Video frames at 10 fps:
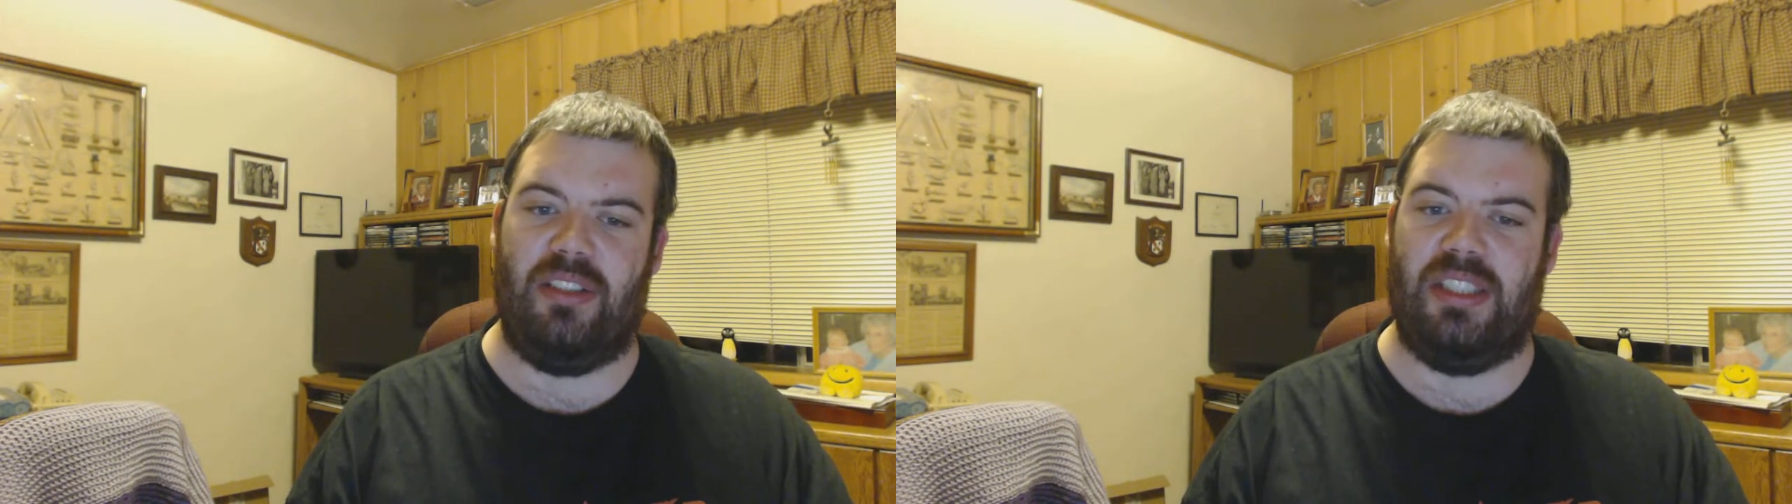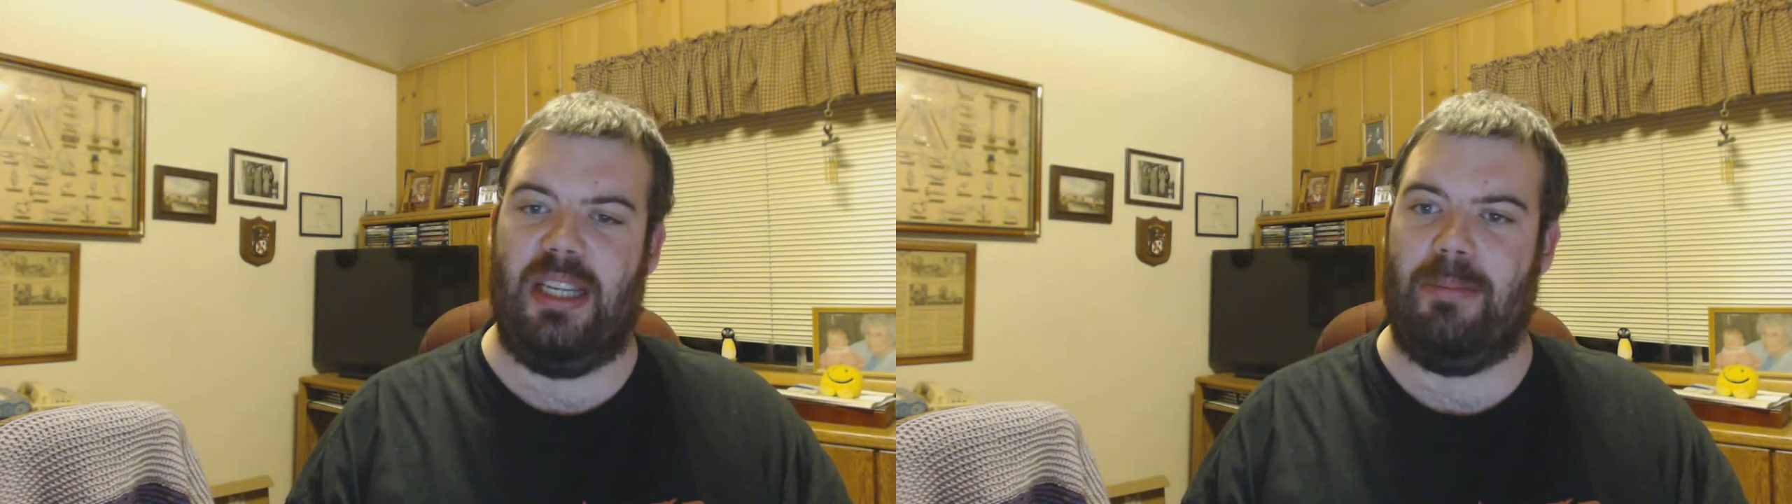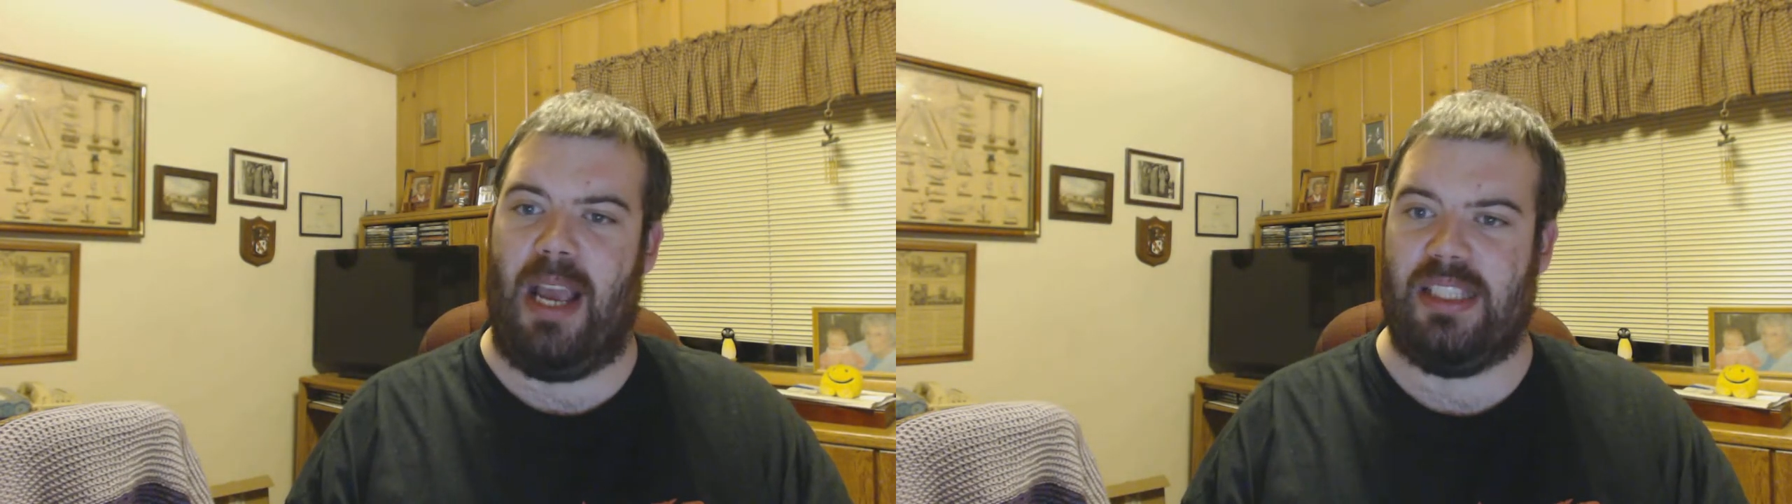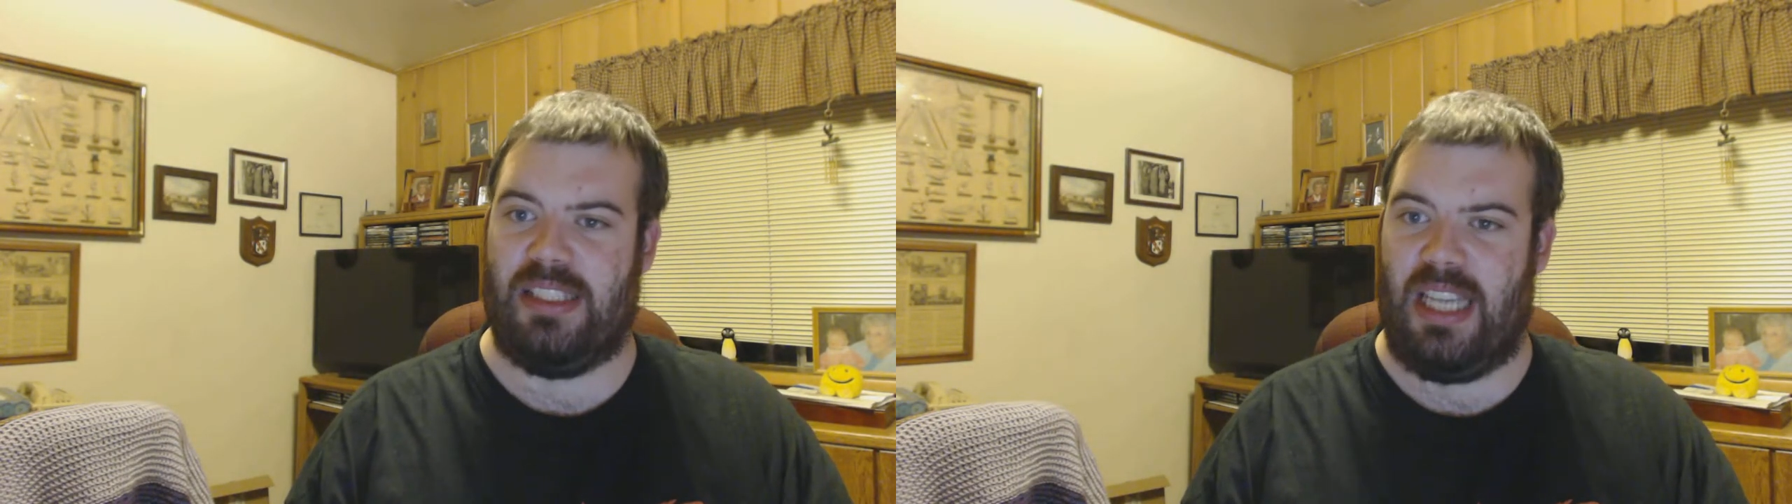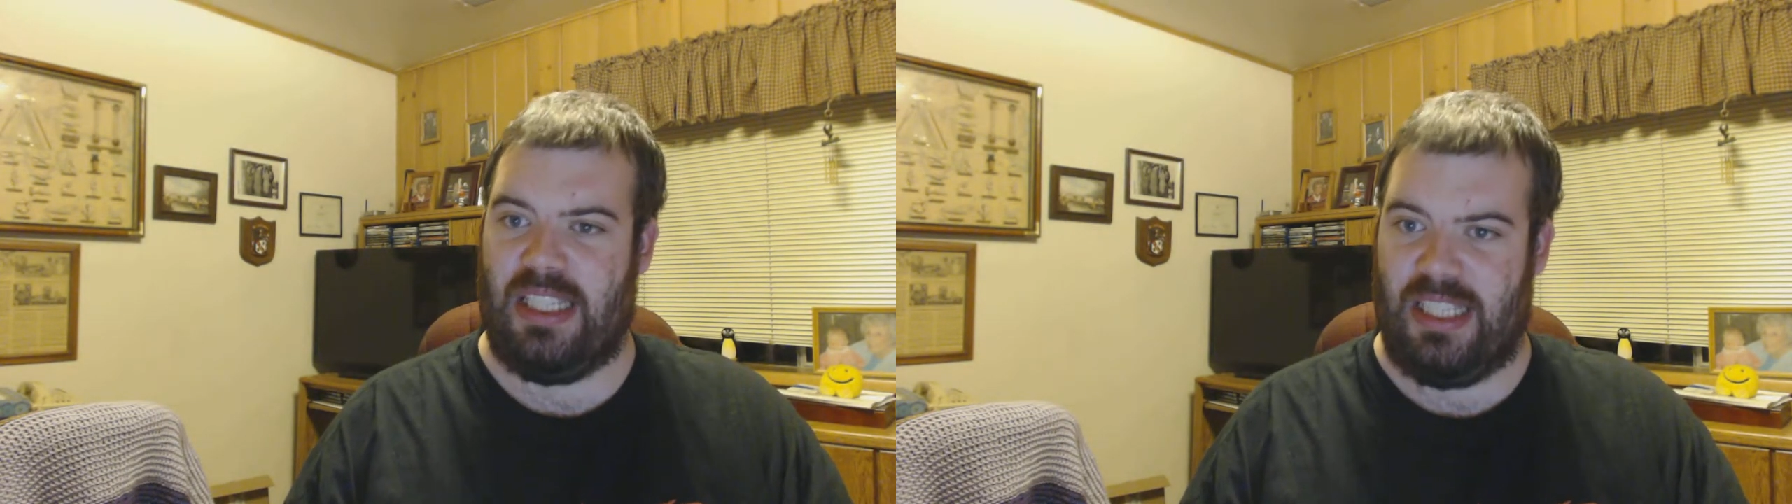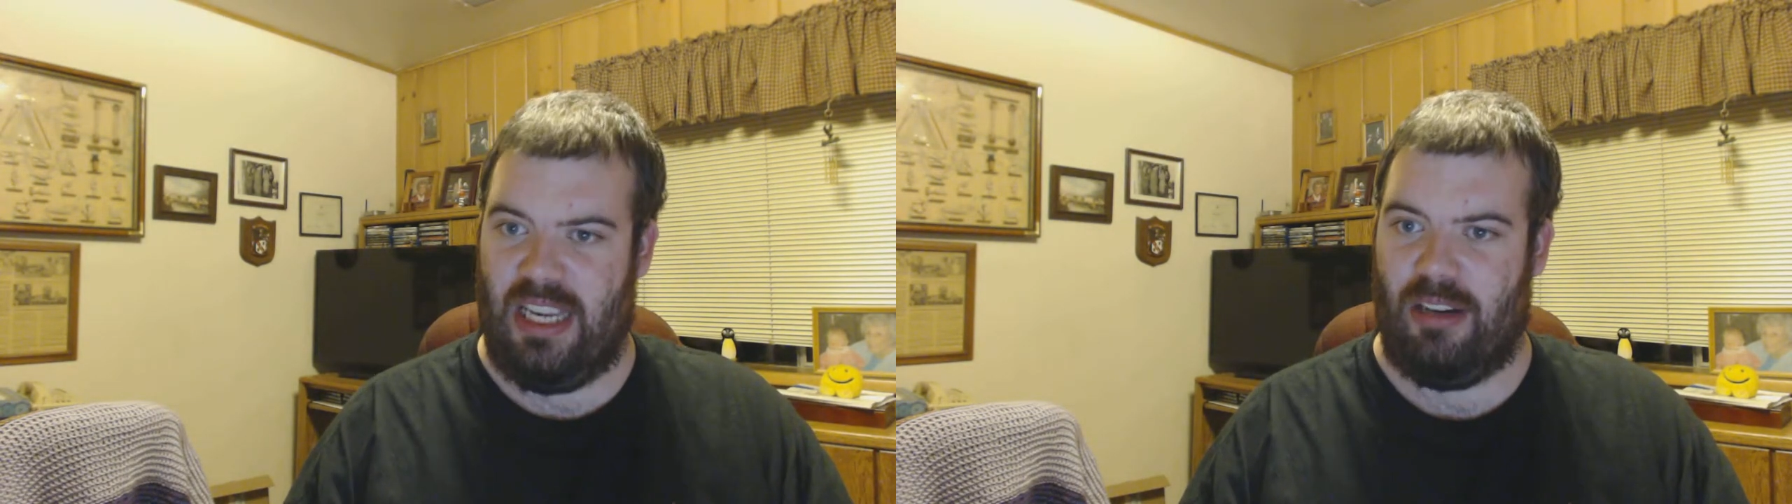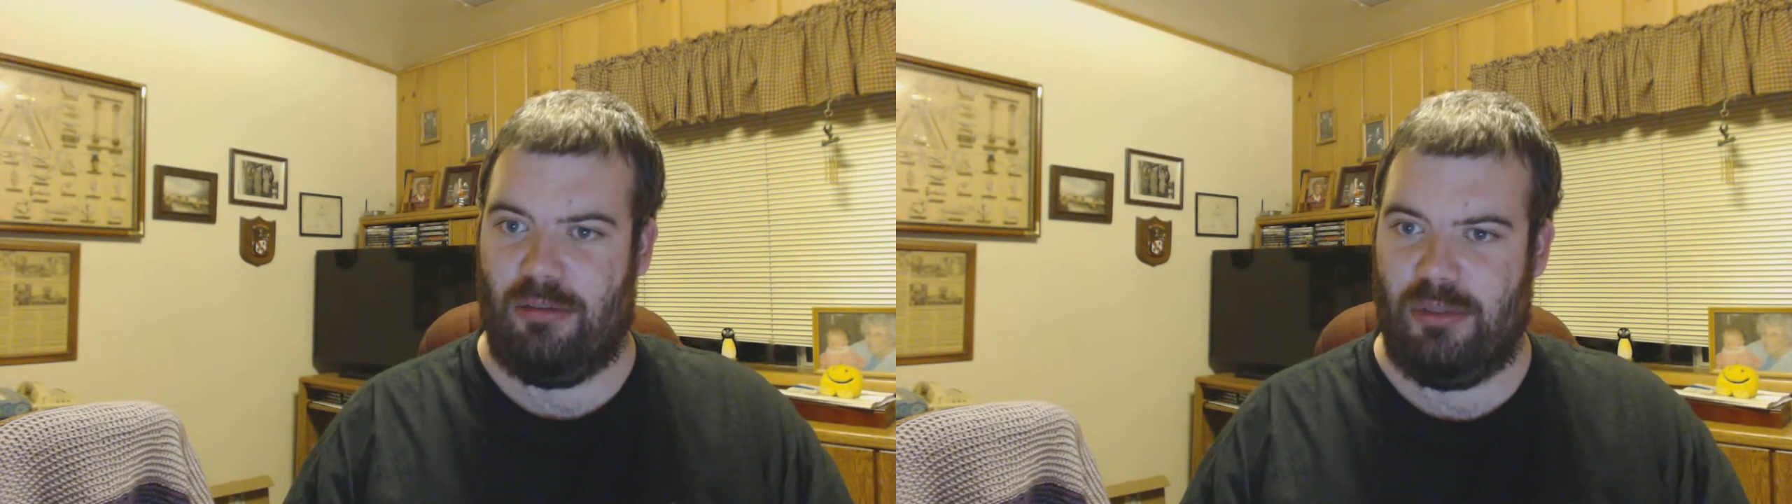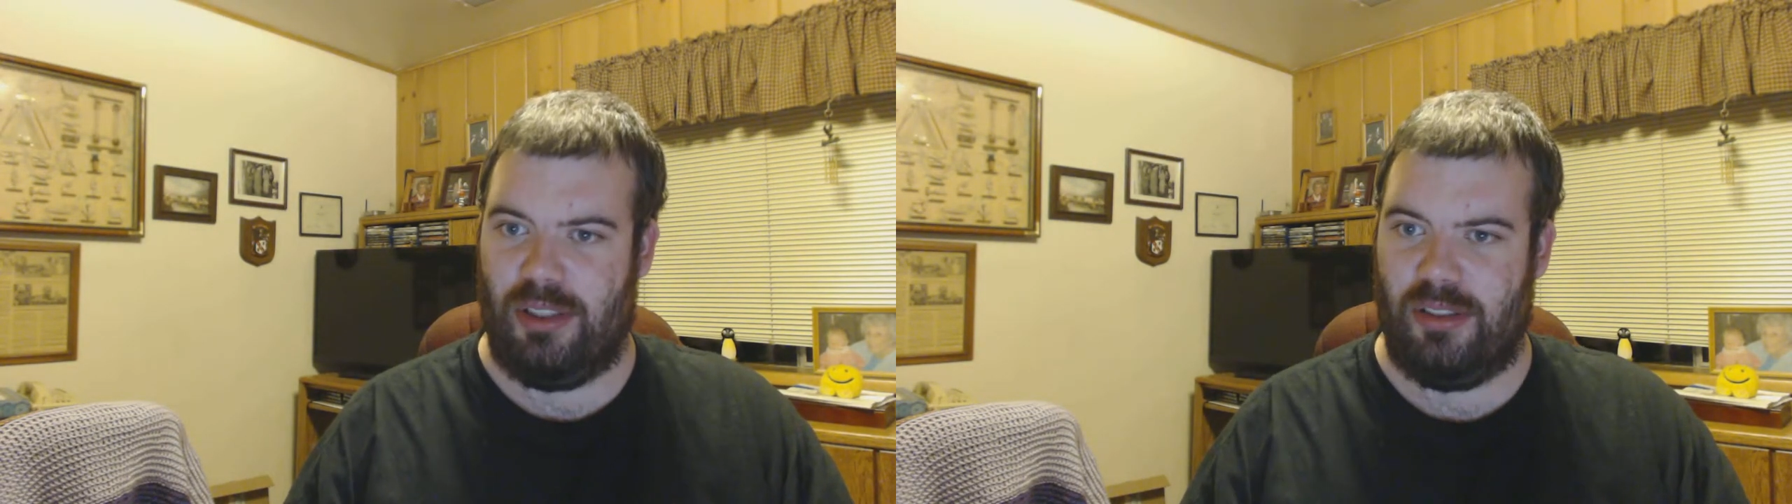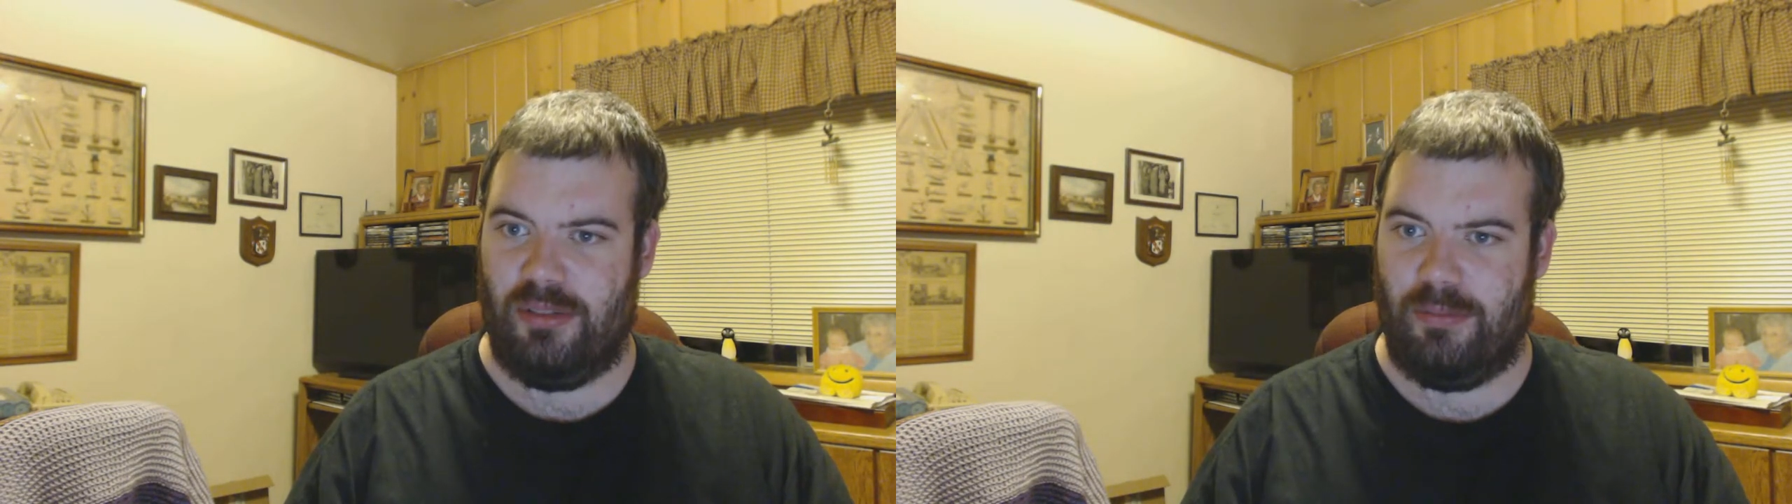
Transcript: you see Mac's getting killed.